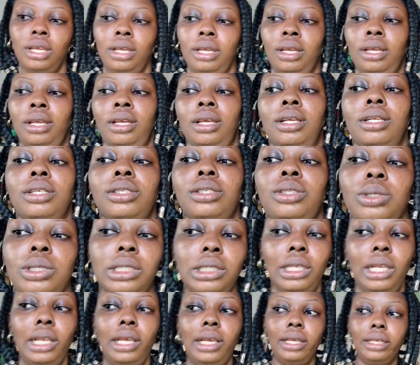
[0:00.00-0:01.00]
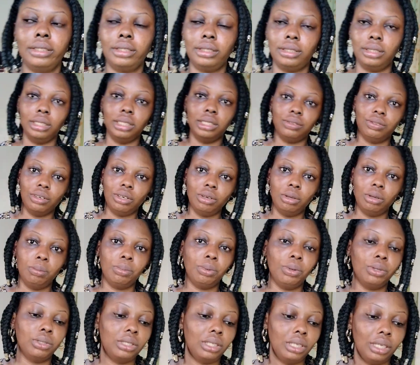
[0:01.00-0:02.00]
Swiss lace is very
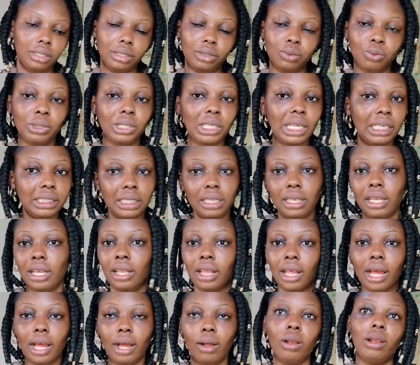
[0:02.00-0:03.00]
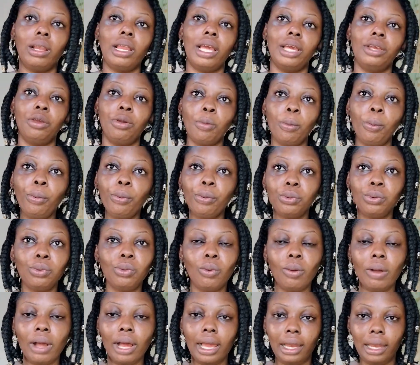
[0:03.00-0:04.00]
important. When I started out, like you people know, I
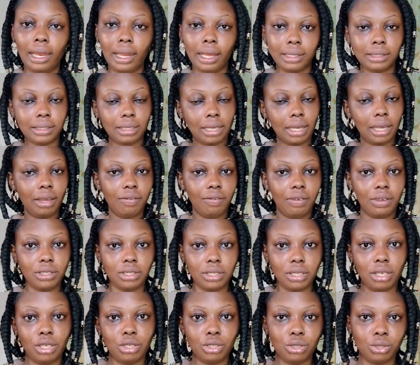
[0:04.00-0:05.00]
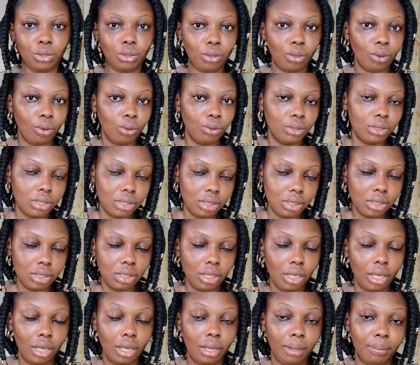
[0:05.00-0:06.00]
learned hair ventilation on this
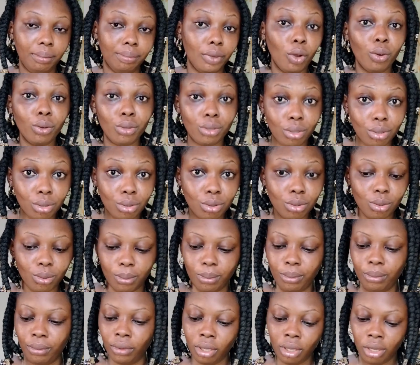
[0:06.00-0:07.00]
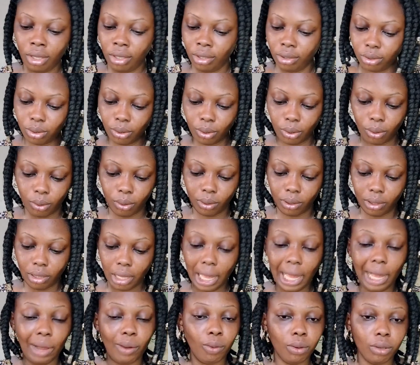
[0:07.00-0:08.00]
on YouTube. So I
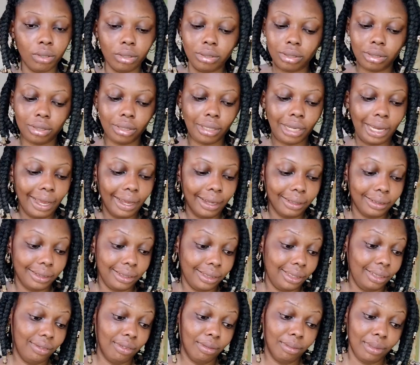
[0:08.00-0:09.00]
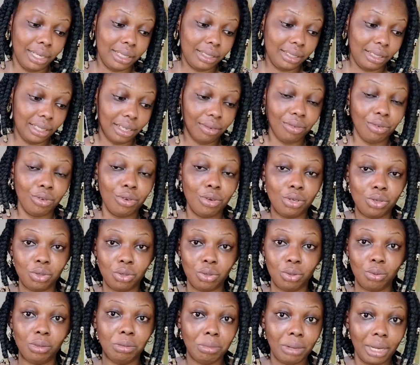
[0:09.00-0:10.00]
was like deceiving myself, going to the
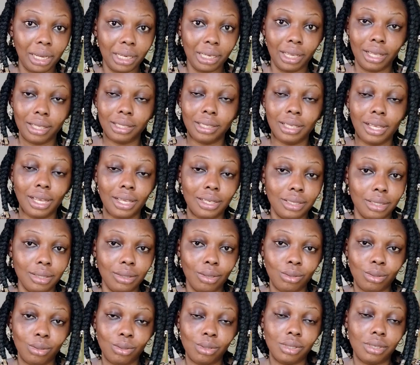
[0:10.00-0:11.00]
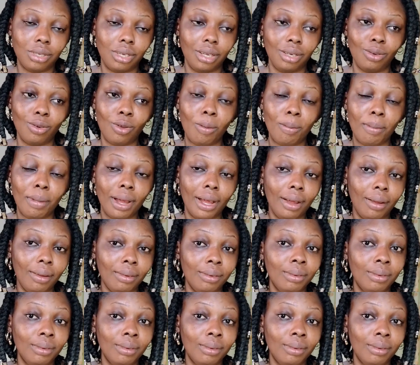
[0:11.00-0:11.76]
market, getting all those normal